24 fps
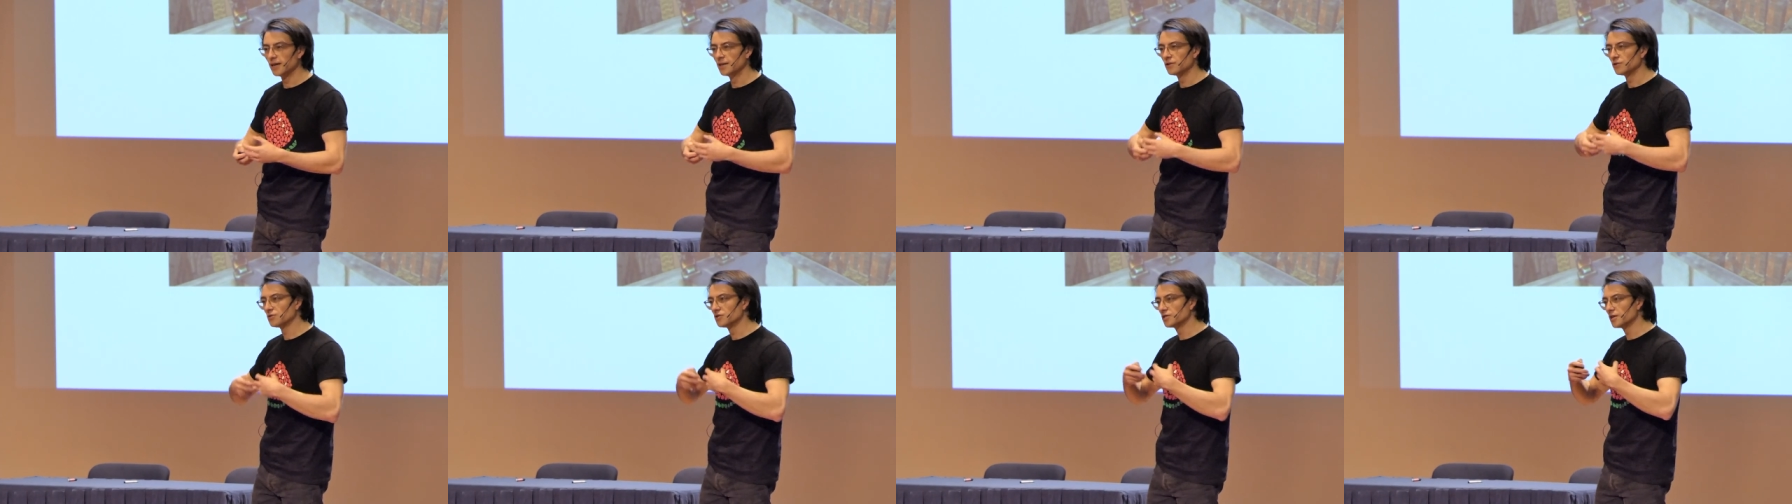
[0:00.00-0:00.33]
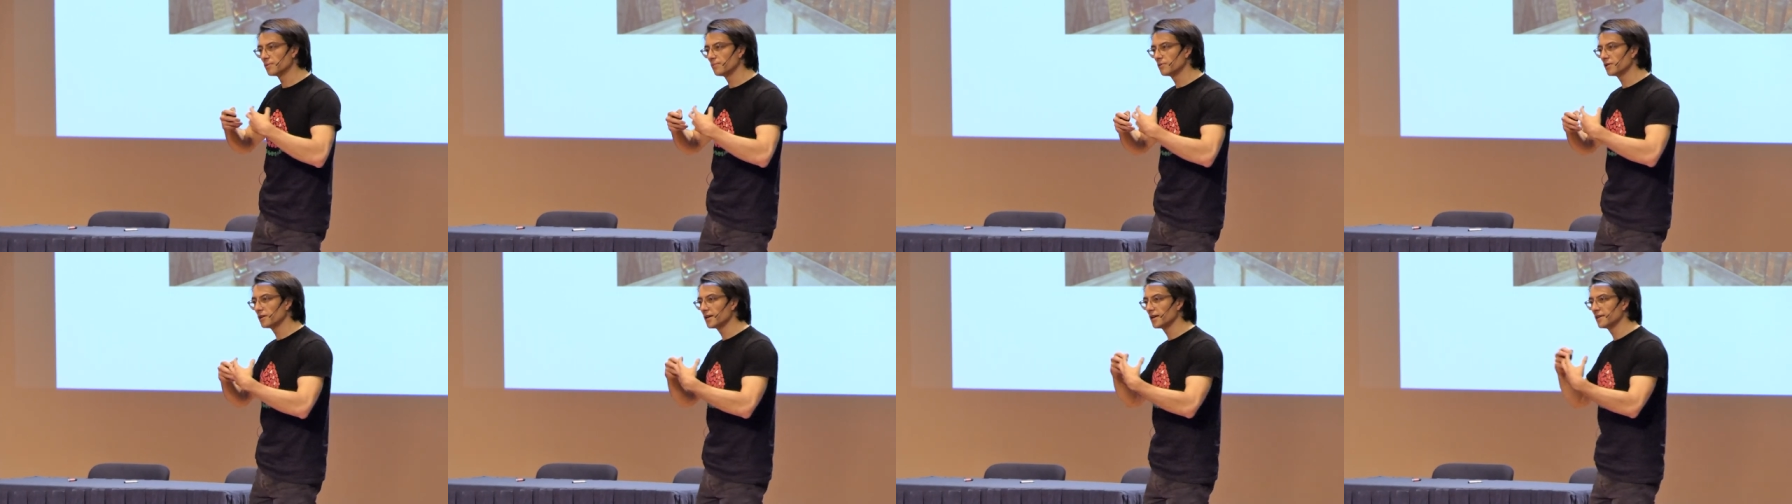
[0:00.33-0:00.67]
to
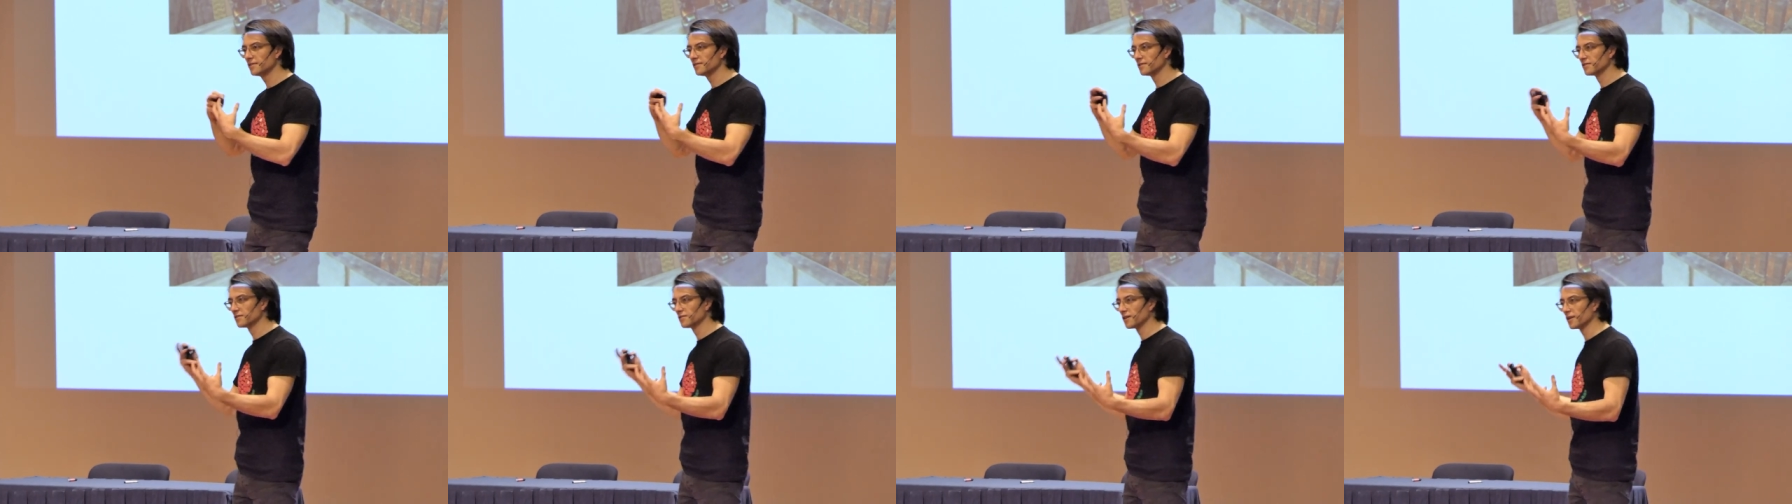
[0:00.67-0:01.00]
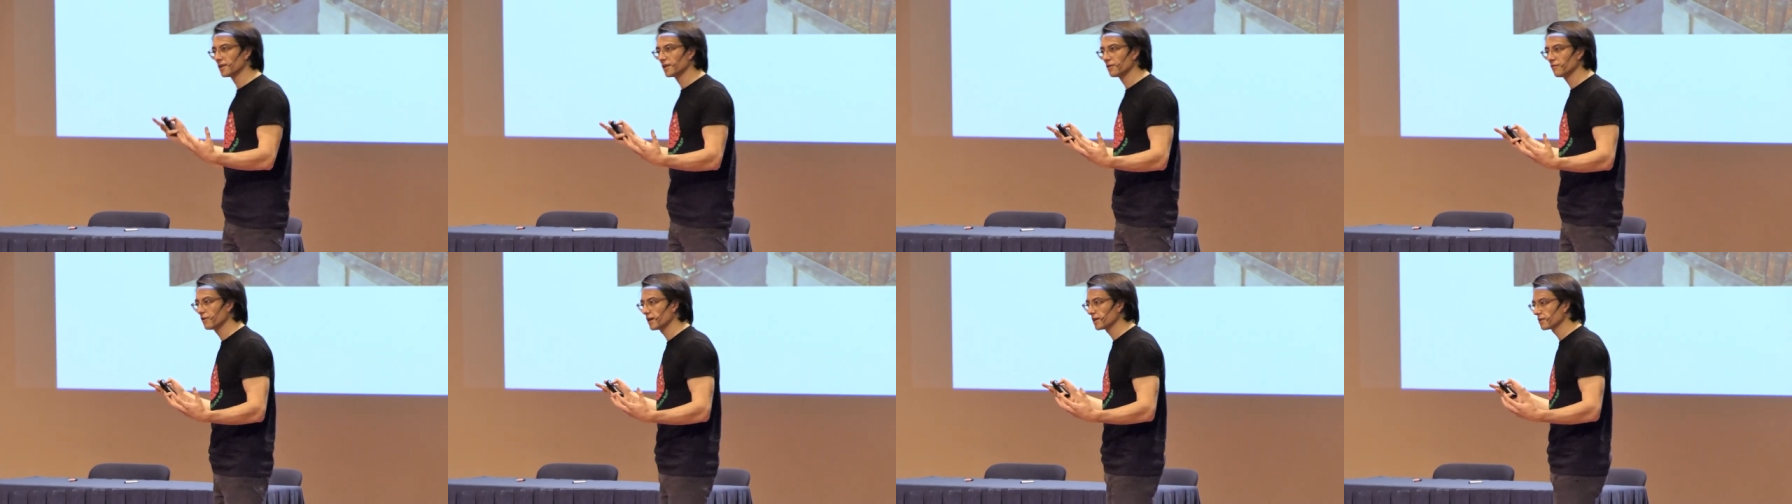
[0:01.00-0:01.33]
simulate
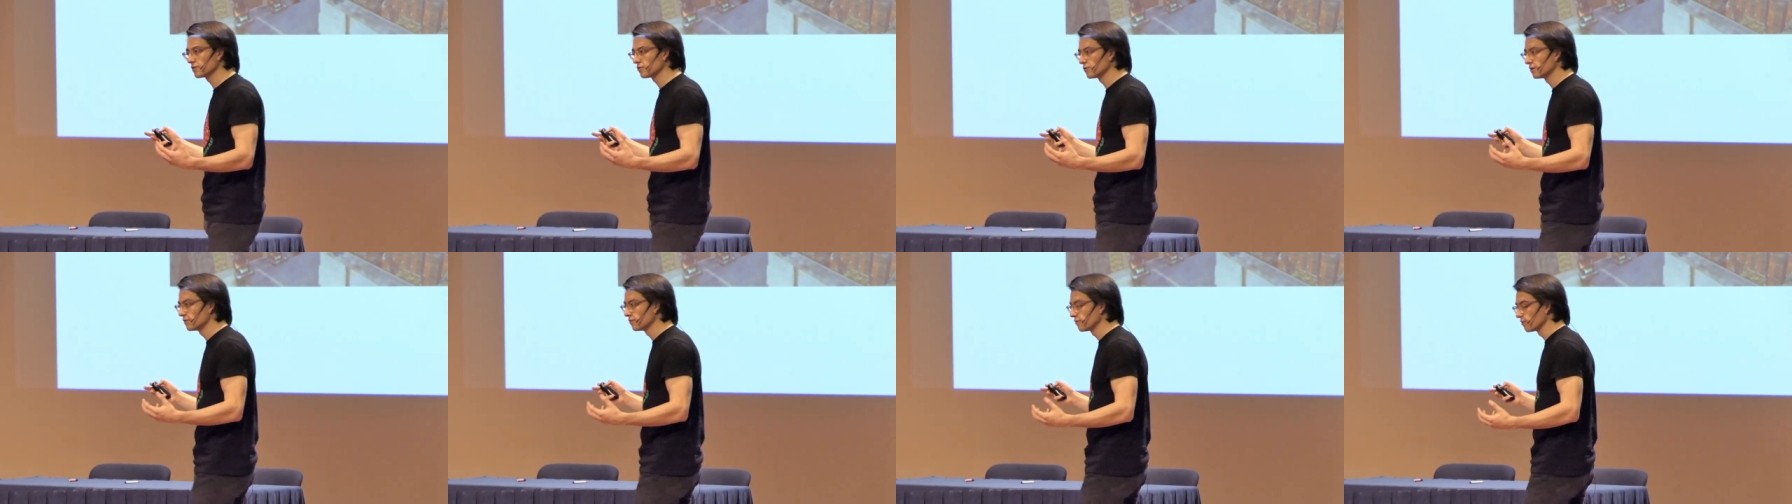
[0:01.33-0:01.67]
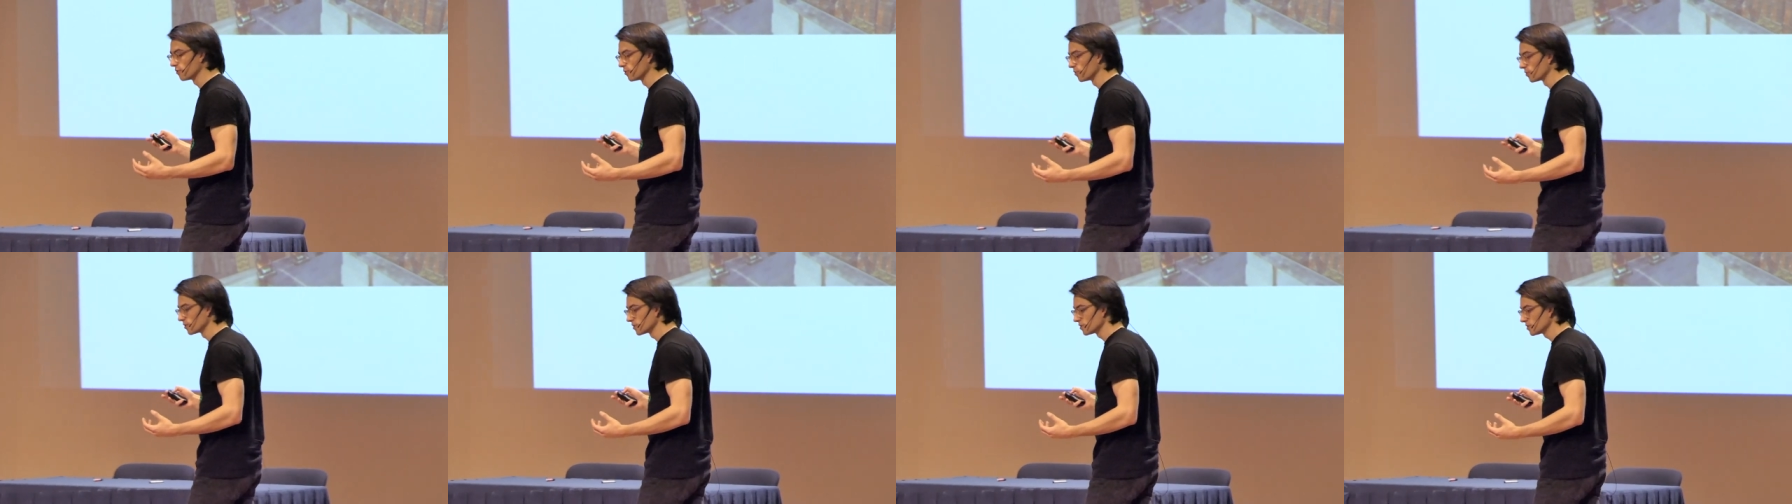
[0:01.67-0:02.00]
entire factory
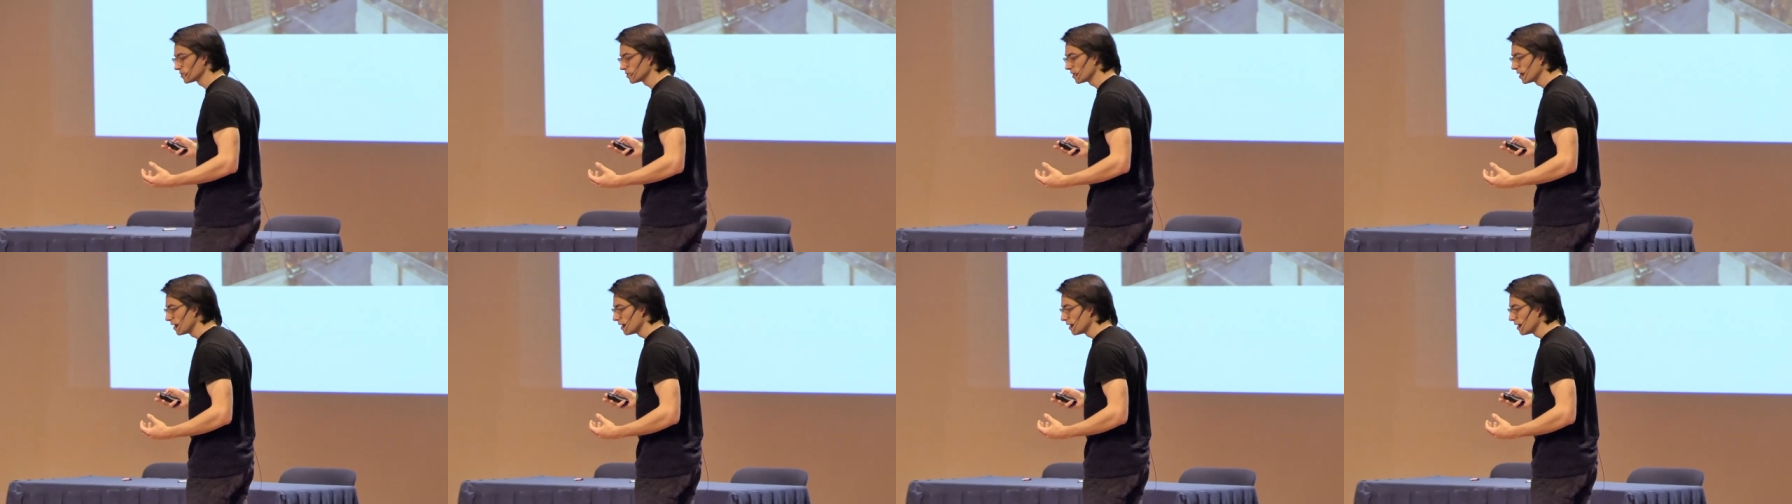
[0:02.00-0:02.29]
floors,